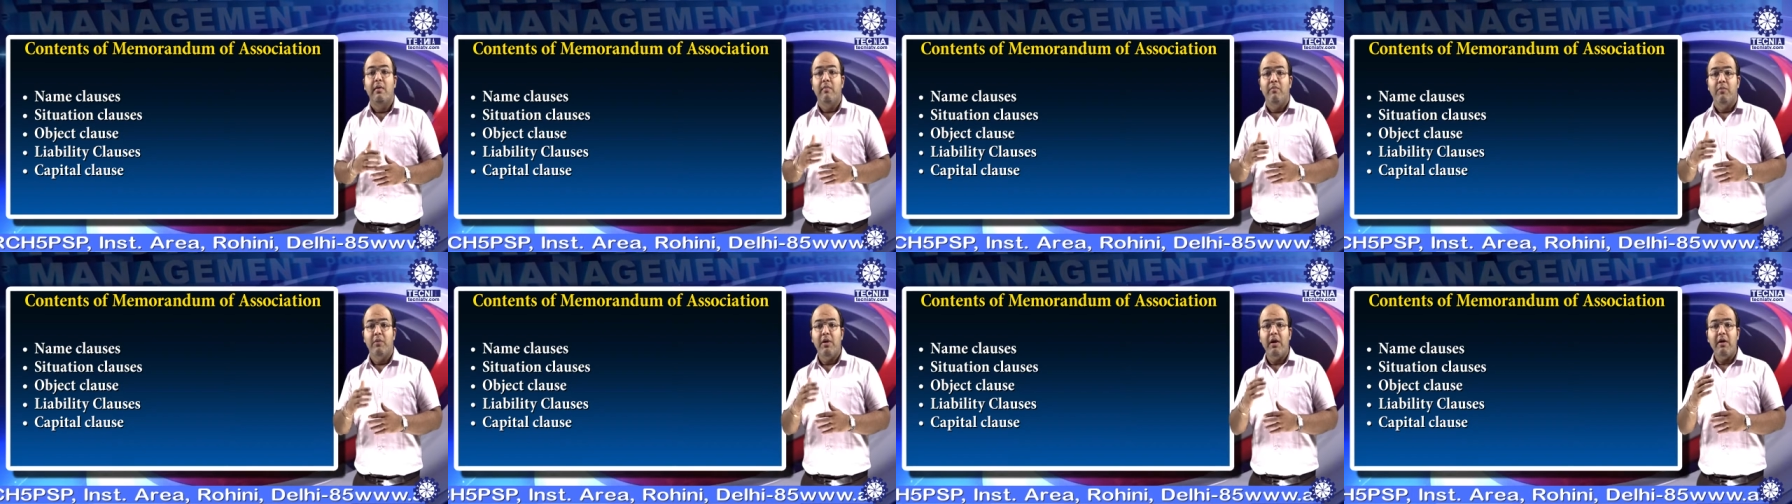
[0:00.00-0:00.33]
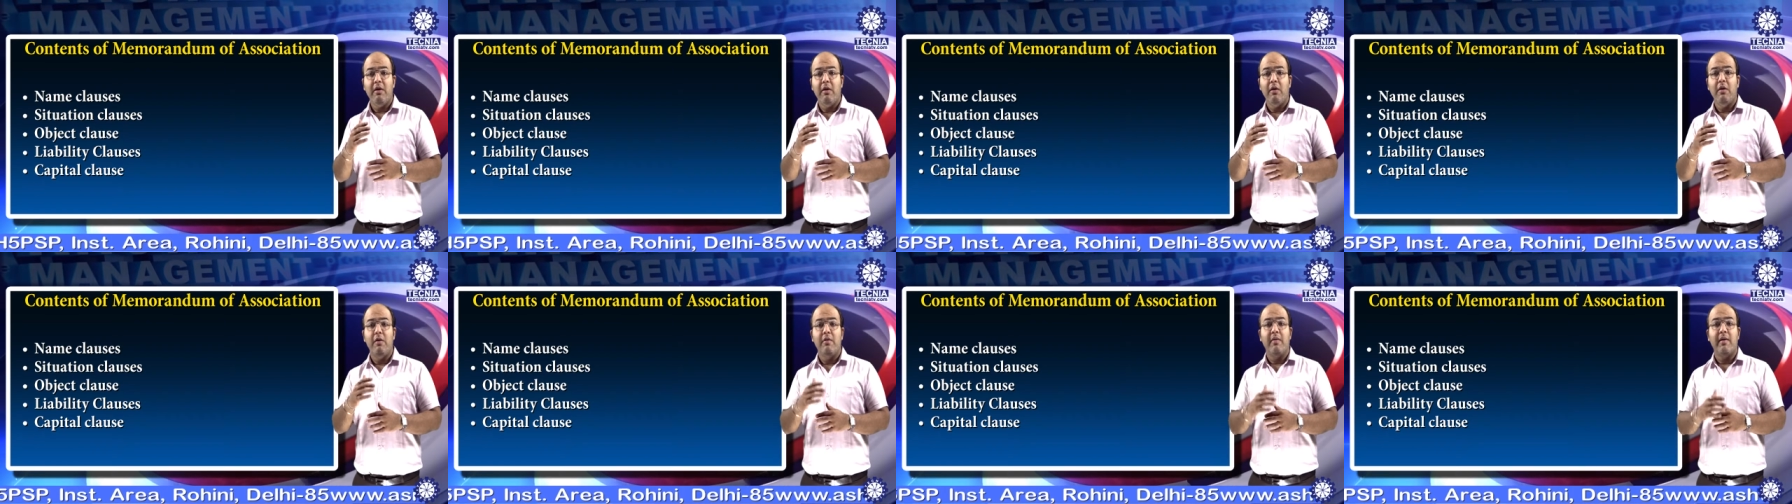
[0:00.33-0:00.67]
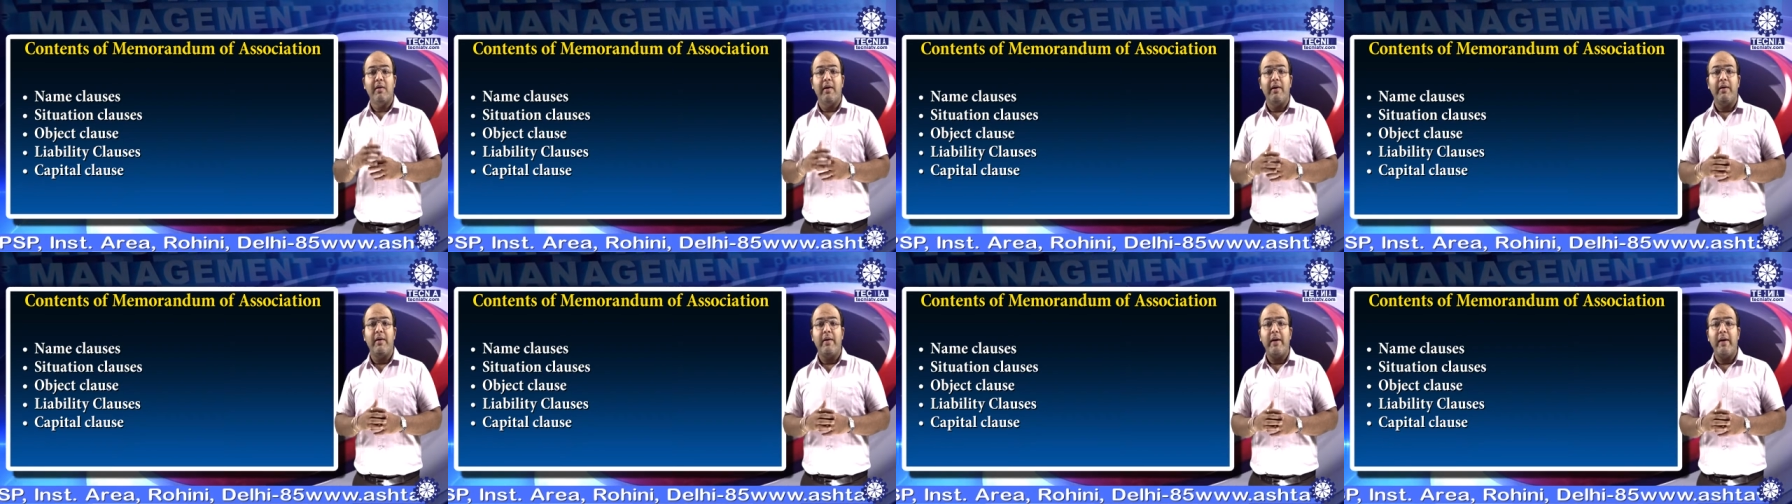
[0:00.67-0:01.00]
This clause
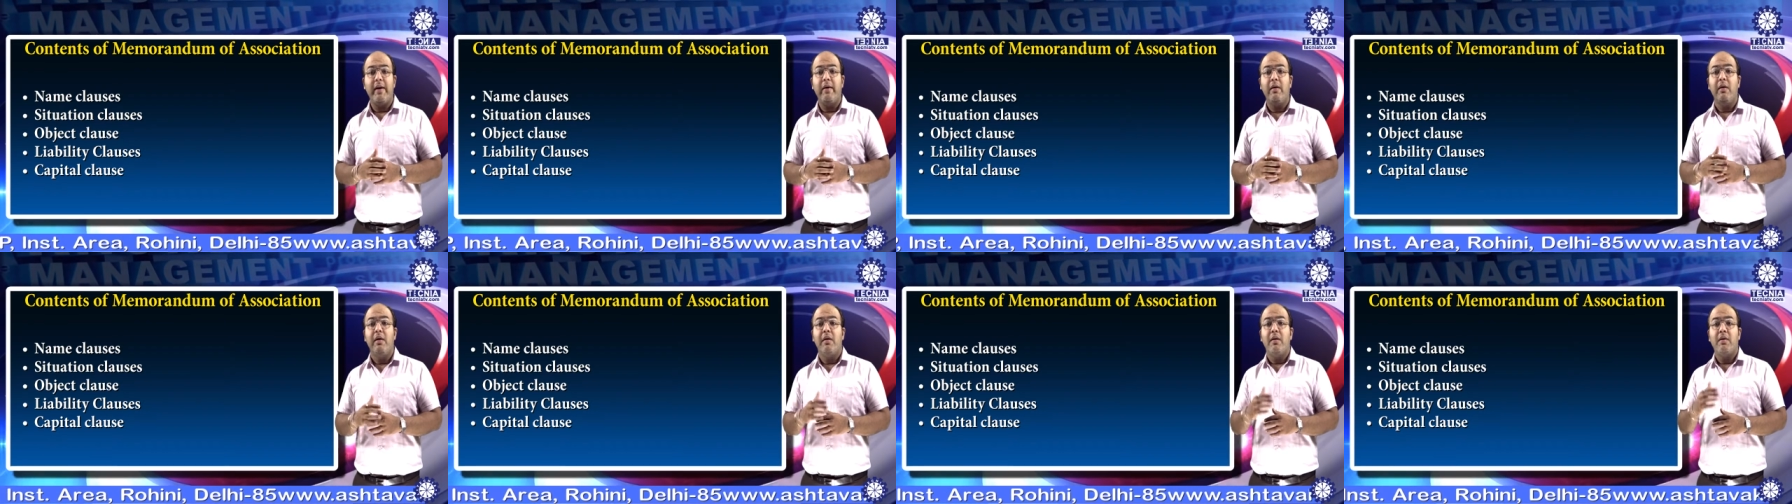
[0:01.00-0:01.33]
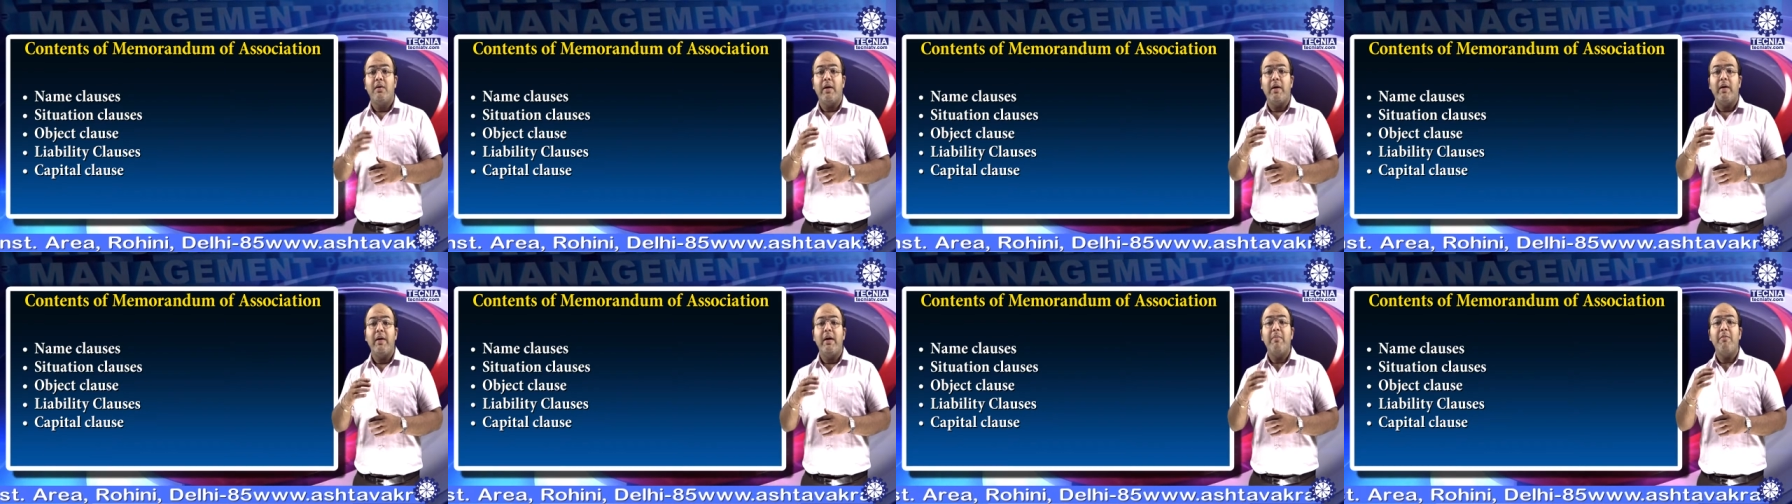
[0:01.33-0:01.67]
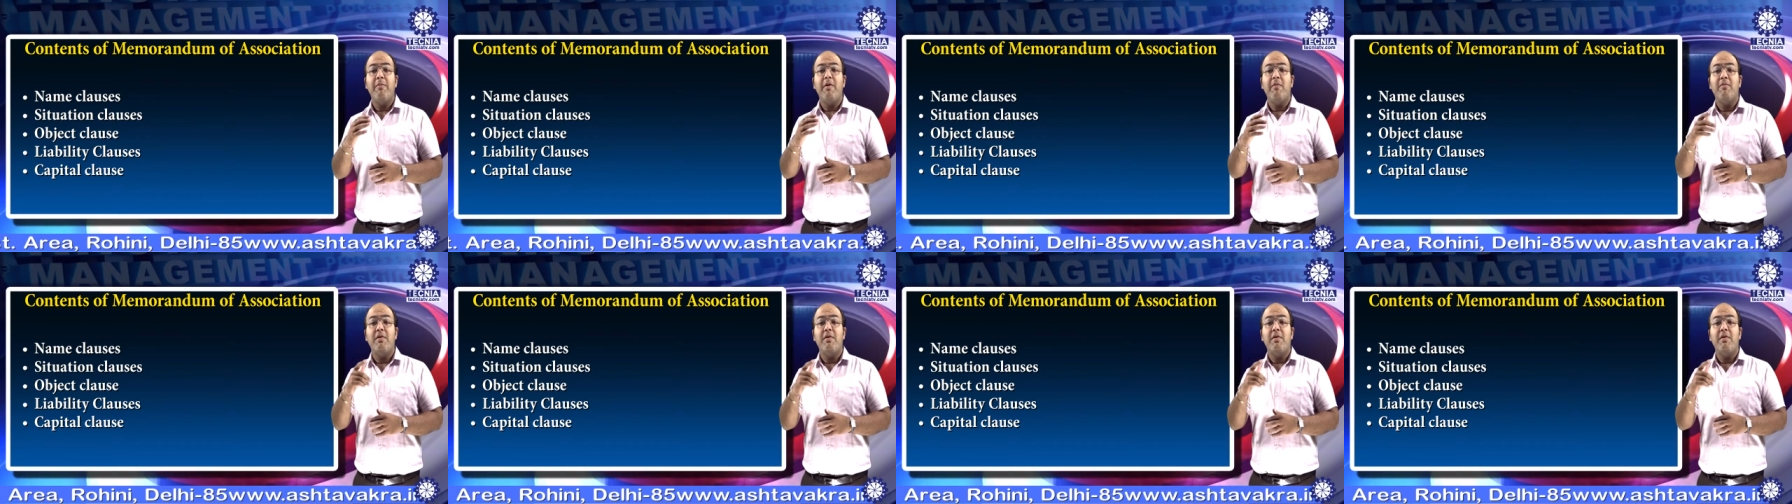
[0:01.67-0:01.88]
contains the name of